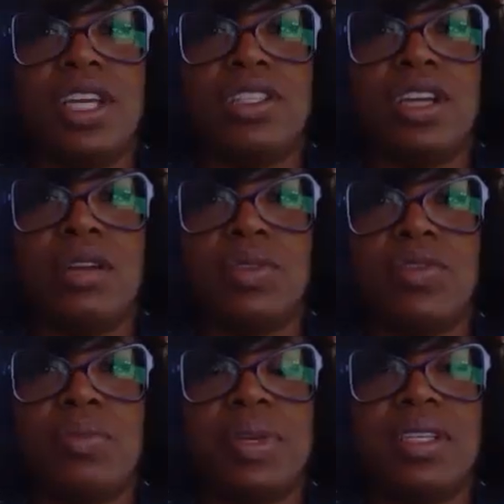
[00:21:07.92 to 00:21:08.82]
you know,
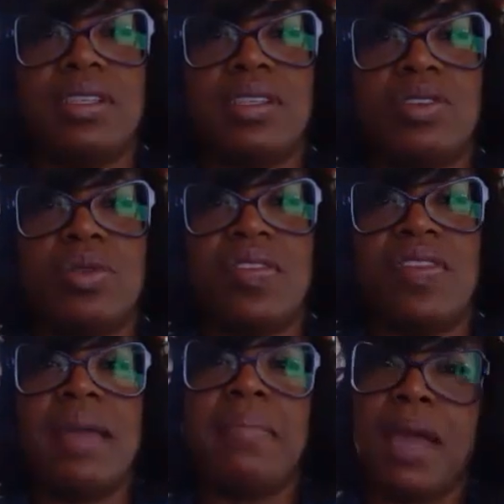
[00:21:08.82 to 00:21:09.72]
in terms of your business
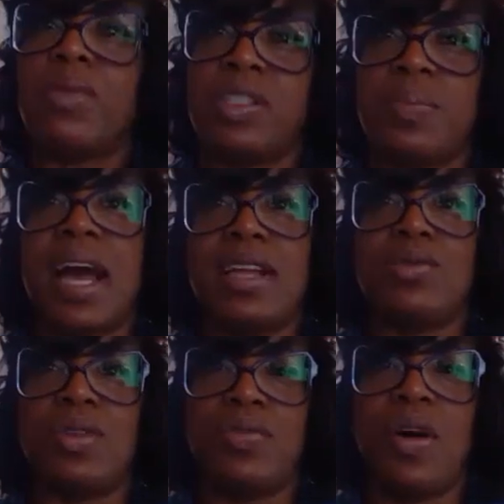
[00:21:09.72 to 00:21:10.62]
unit, they may
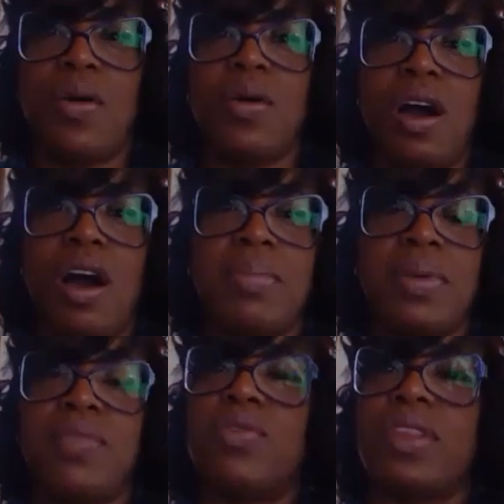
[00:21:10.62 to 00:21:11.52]
respond to a phone call
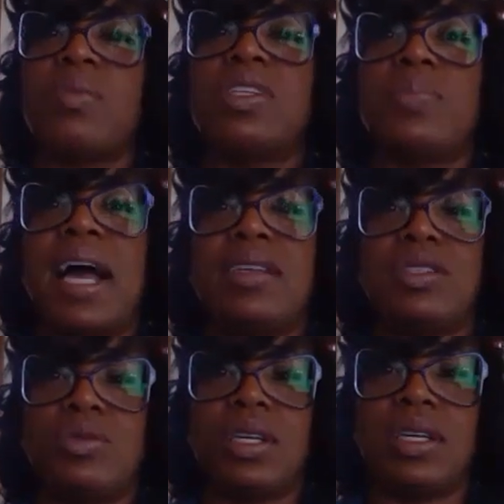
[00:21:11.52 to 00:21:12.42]
before they respond
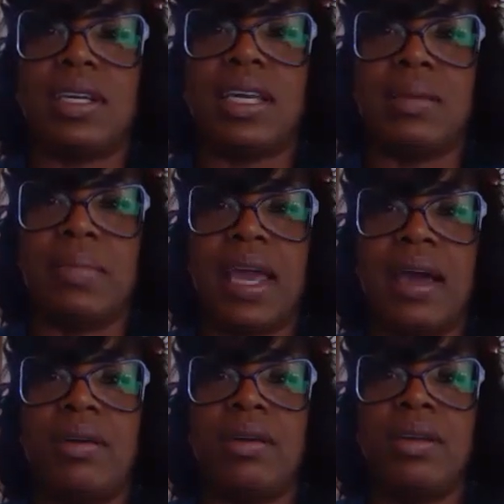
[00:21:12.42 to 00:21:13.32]
to an email.